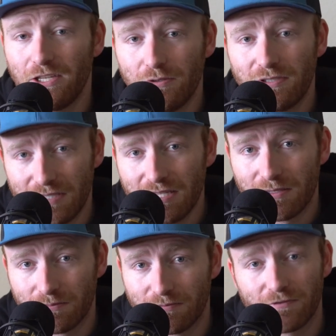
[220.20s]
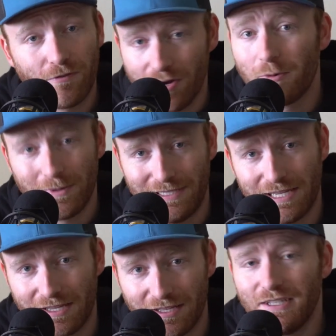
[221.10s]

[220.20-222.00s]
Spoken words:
And you see them frequently.